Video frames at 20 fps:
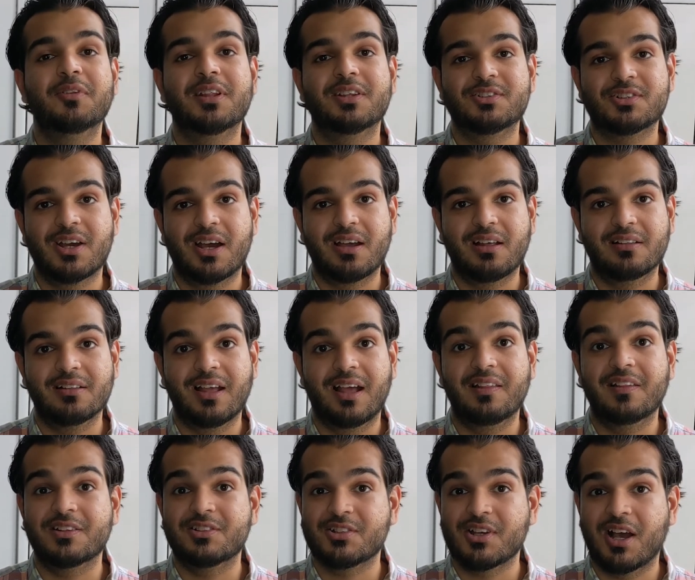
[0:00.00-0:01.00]
with a child,
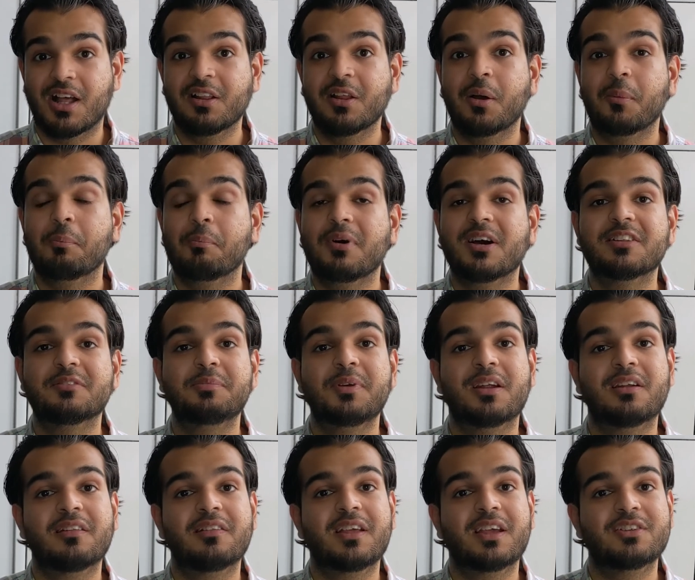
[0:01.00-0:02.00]
and the child must be
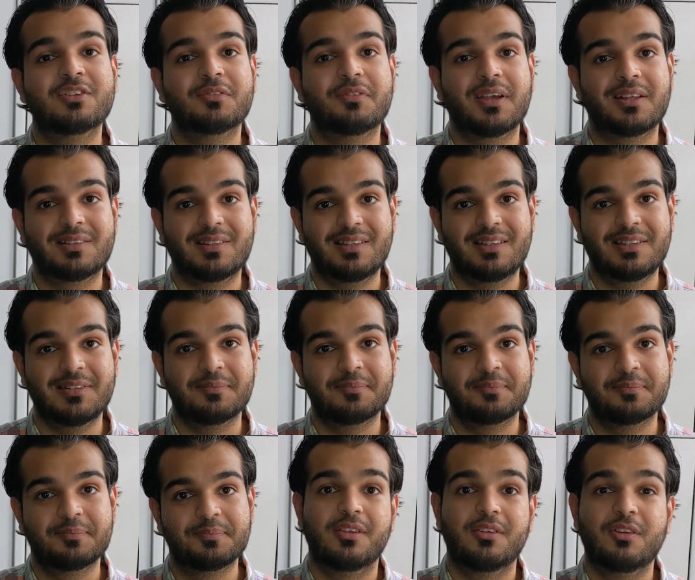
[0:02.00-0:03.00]
under the age of 18.